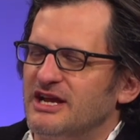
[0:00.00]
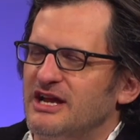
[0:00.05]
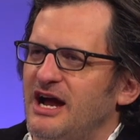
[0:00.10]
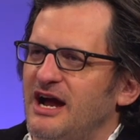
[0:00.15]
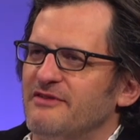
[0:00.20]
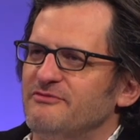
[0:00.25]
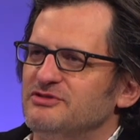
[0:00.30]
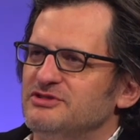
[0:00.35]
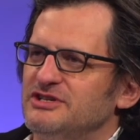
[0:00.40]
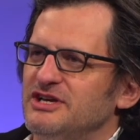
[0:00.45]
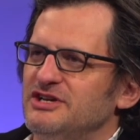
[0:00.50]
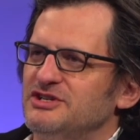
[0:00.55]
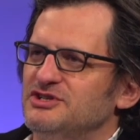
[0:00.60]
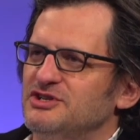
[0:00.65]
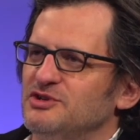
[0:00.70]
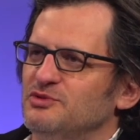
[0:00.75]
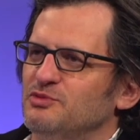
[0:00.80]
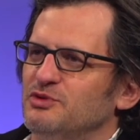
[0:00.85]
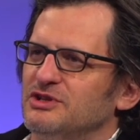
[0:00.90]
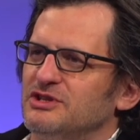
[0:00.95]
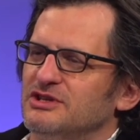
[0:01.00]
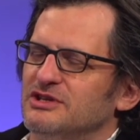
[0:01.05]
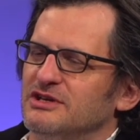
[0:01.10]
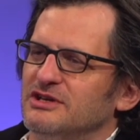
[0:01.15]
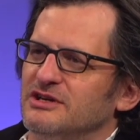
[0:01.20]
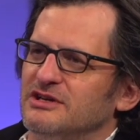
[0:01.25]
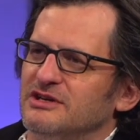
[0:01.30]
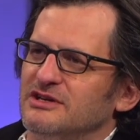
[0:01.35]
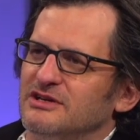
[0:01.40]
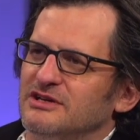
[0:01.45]
conversation with
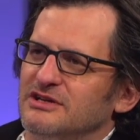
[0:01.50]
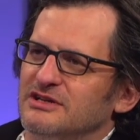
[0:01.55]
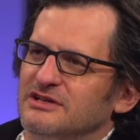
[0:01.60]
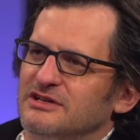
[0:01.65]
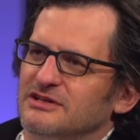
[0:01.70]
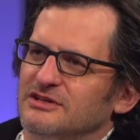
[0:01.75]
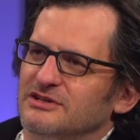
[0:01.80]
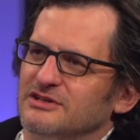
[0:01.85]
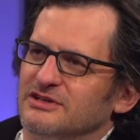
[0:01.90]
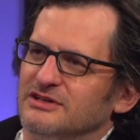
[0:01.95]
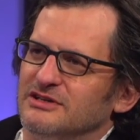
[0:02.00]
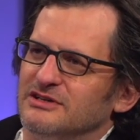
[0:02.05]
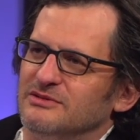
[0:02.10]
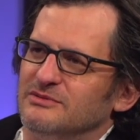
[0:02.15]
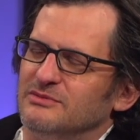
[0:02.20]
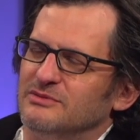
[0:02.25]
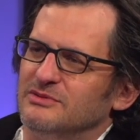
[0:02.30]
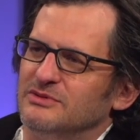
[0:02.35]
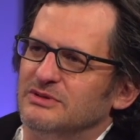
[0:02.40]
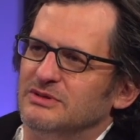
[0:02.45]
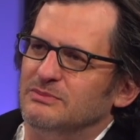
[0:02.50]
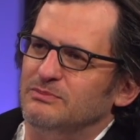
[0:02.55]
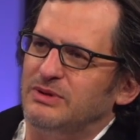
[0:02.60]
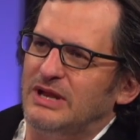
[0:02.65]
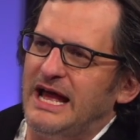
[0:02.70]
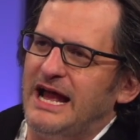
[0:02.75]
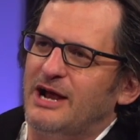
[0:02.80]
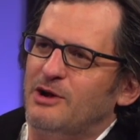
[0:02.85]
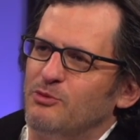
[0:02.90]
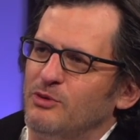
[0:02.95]
the
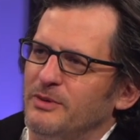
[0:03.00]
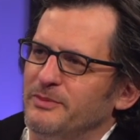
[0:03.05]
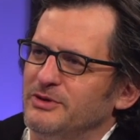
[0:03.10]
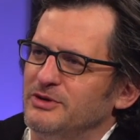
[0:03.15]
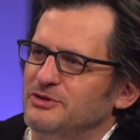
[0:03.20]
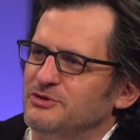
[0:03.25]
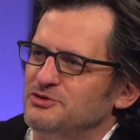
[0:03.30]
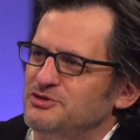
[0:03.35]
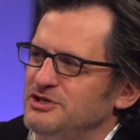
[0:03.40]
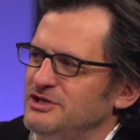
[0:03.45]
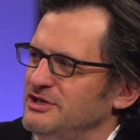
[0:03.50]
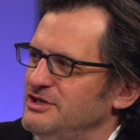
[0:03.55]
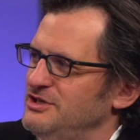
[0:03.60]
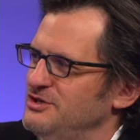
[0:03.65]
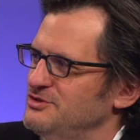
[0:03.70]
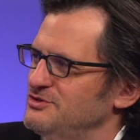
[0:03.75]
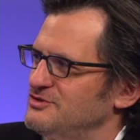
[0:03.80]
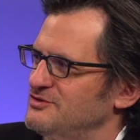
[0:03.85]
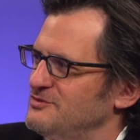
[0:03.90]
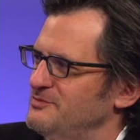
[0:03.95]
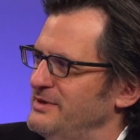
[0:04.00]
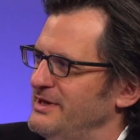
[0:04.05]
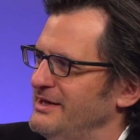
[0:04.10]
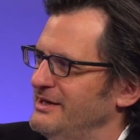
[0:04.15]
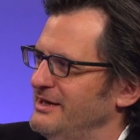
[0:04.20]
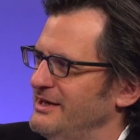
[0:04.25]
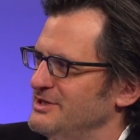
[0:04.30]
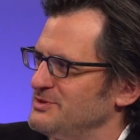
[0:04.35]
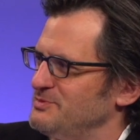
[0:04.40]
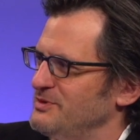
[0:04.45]
black woman who she accuses of being
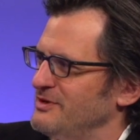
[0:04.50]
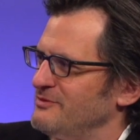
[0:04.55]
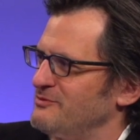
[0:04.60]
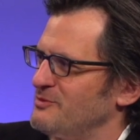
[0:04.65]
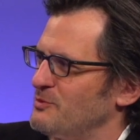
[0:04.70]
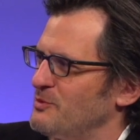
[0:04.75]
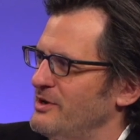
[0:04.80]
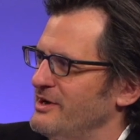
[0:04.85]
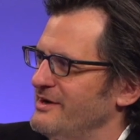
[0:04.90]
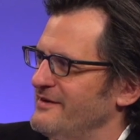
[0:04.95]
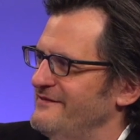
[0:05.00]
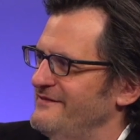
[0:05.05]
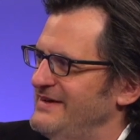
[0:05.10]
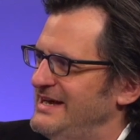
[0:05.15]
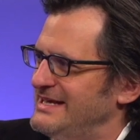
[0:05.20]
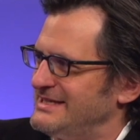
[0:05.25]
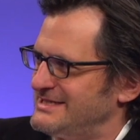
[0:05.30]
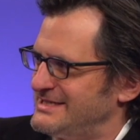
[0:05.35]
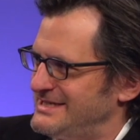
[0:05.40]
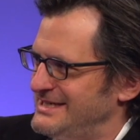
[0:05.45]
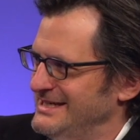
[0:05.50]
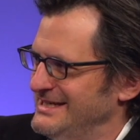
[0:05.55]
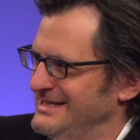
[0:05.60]
a lesbian for wearing a vest,